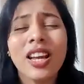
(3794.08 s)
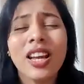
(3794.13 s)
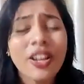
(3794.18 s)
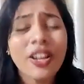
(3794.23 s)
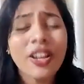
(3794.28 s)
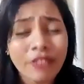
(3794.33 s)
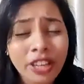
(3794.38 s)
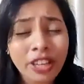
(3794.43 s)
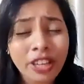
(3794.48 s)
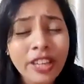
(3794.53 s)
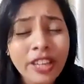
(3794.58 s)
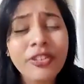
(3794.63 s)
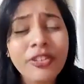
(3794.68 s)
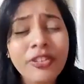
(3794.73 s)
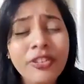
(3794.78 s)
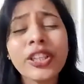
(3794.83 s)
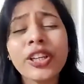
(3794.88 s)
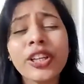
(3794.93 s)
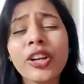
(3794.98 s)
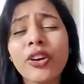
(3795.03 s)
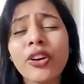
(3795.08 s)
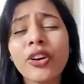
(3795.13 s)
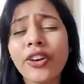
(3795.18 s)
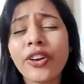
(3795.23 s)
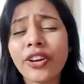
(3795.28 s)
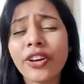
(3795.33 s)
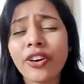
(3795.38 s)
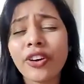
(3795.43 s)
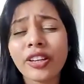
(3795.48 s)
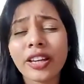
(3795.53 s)
We give you the glory,
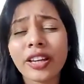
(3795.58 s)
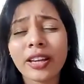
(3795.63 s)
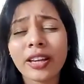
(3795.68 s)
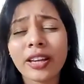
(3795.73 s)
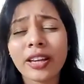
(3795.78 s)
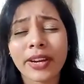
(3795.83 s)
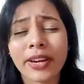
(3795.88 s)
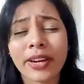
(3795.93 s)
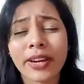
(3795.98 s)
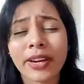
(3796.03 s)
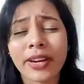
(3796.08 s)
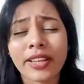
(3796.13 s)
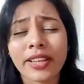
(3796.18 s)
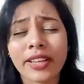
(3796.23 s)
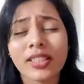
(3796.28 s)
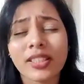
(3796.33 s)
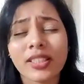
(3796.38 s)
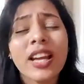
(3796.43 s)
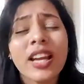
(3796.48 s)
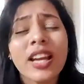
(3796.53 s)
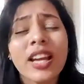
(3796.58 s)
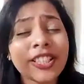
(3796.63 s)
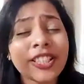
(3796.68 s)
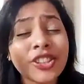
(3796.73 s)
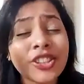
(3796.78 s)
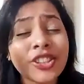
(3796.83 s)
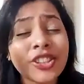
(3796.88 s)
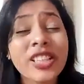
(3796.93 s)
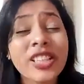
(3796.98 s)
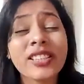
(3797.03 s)
honor, and praise. In
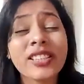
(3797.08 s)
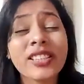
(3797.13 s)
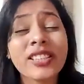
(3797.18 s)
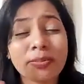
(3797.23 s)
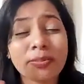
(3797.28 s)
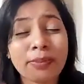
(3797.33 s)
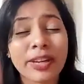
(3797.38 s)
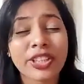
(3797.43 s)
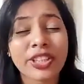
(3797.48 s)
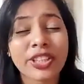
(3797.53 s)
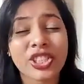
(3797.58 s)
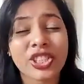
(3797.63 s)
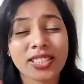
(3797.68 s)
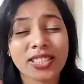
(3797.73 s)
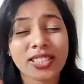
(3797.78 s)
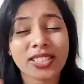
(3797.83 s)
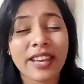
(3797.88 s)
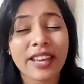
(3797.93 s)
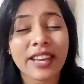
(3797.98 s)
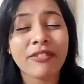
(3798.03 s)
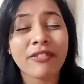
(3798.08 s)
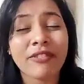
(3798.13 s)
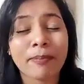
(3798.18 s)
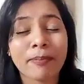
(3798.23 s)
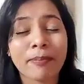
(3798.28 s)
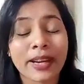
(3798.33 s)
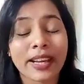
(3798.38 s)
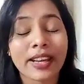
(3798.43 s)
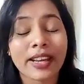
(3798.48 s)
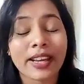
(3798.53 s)
Jesus' precious name we
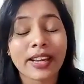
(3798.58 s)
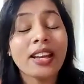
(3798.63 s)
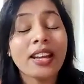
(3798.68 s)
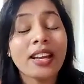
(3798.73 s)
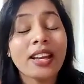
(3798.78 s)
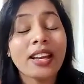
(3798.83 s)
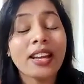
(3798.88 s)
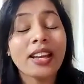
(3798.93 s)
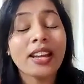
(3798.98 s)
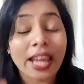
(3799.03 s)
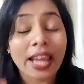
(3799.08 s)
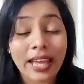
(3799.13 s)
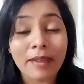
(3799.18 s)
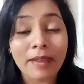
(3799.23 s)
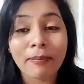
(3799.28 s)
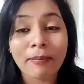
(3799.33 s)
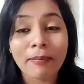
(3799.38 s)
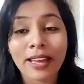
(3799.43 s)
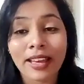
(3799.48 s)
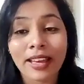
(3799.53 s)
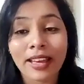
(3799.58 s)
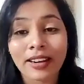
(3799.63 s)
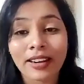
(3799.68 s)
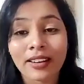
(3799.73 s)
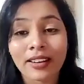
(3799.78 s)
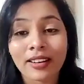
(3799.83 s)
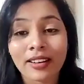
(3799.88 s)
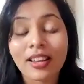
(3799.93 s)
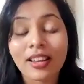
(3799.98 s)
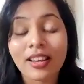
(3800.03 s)
pray. Mm. Amen.
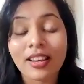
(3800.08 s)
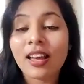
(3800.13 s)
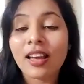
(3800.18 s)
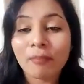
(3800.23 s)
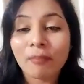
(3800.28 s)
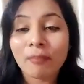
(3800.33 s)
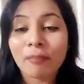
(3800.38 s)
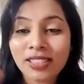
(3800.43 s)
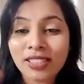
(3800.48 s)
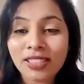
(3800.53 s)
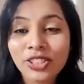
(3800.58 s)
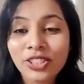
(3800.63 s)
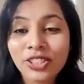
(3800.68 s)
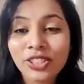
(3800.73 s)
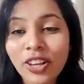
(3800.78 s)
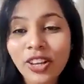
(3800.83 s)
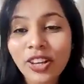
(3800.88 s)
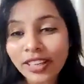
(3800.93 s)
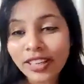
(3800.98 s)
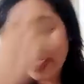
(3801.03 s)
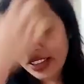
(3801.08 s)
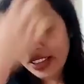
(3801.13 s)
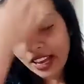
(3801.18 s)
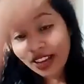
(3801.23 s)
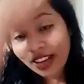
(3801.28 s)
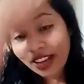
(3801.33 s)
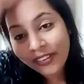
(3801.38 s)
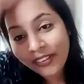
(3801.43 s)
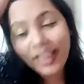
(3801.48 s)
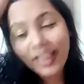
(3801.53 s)
Pastor Jolly, I
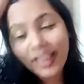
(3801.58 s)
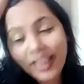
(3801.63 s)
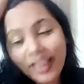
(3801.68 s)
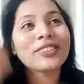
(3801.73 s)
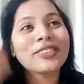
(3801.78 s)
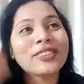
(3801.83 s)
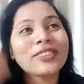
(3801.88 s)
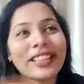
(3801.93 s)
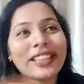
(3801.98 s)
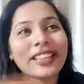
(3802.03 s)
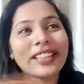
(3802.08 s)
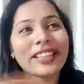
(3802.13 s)
would like to tell you mm.